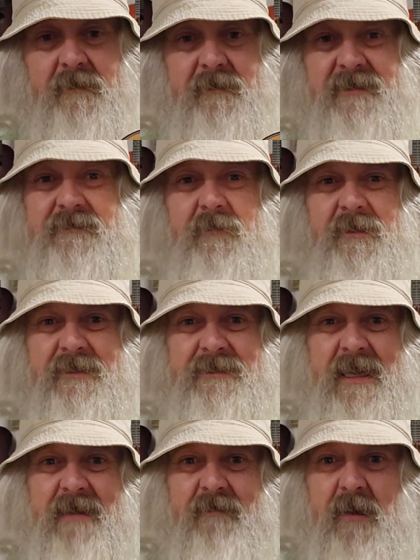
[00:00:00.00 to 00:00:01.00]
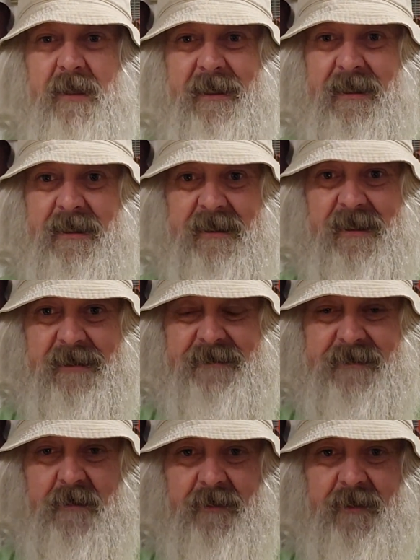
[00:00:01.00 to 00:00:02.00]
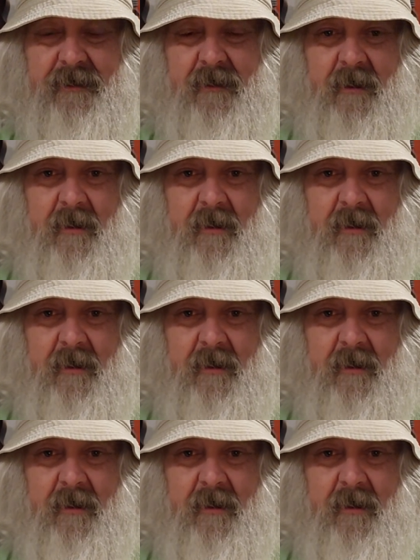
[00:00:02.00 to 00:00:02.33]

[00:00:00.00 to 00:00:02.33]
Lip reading: this one doesn't have a lot of inlays on it,